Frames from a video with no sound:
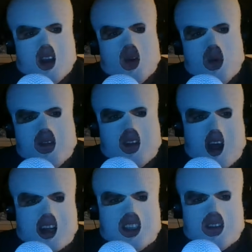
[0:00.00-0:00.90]
When
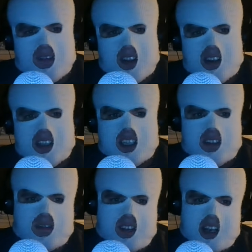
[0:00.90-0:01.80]
facts and feelings
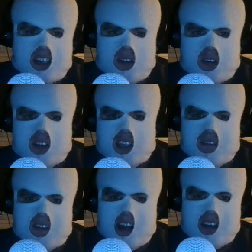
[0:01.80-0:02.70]
conflict, you usually
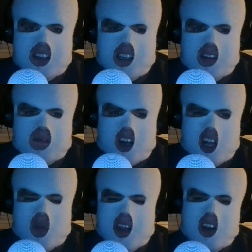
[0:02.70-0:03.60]
find yourself
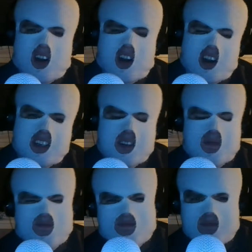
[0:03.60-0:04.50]
following your heart.
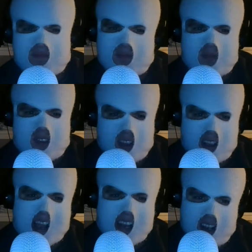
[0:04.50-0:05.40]

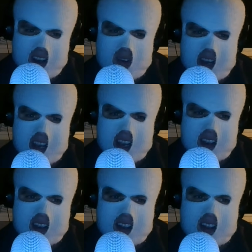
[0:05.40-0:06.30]
Light, agree.
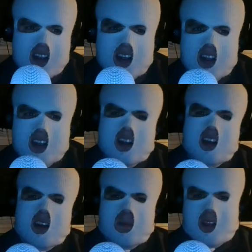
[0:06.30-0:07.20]

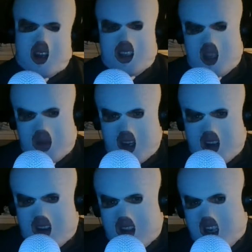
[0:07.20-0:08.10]
Because I
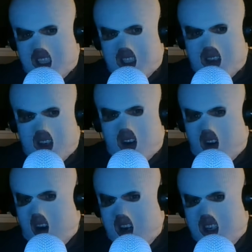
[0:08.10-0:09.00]
mean that your
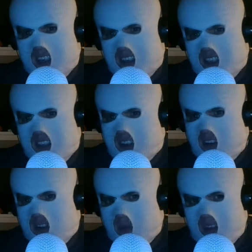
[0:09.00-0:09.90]
heart just
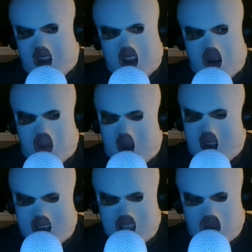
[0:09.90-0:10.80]
goes with like your
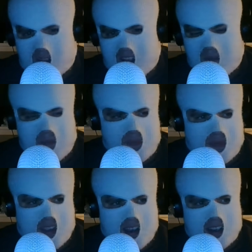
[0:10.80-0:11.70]
mind as well.
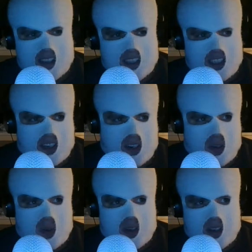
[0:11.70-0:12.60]

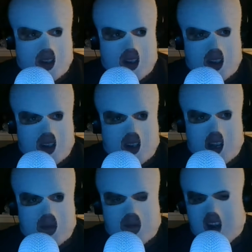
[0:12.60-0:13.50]
So I
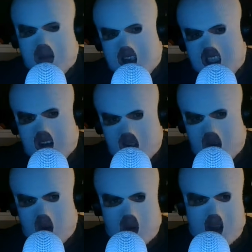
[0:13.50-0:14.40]
find myself
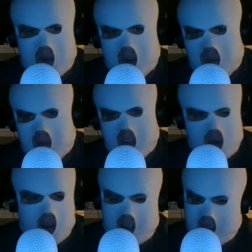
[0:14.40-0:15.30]
doing what I would be doing